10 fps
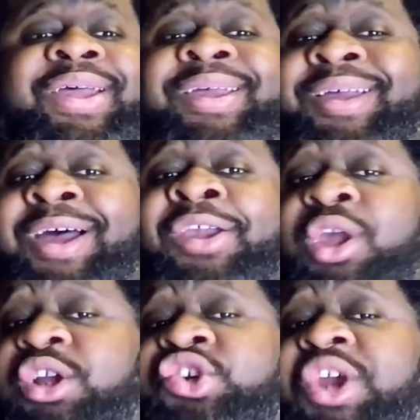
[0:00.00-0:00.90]
A young
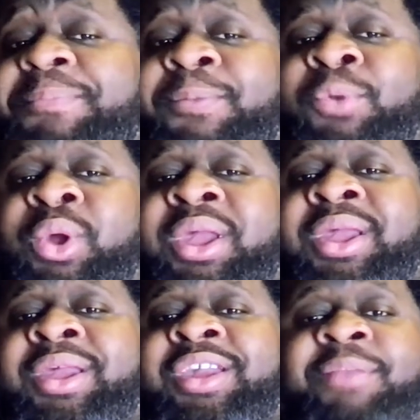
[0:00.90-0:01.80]
shepherd boy can
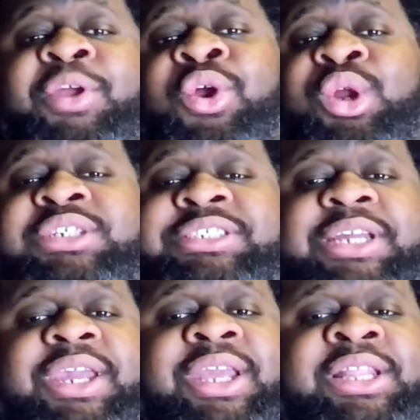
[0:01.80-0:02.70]
be heard singing in
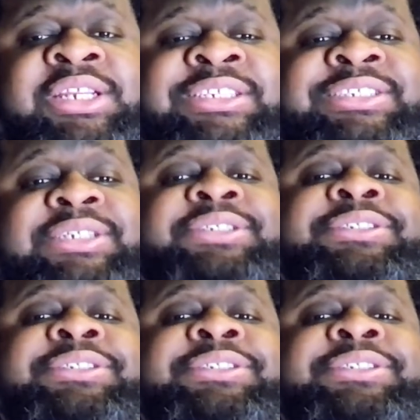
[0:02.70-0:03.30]
the distance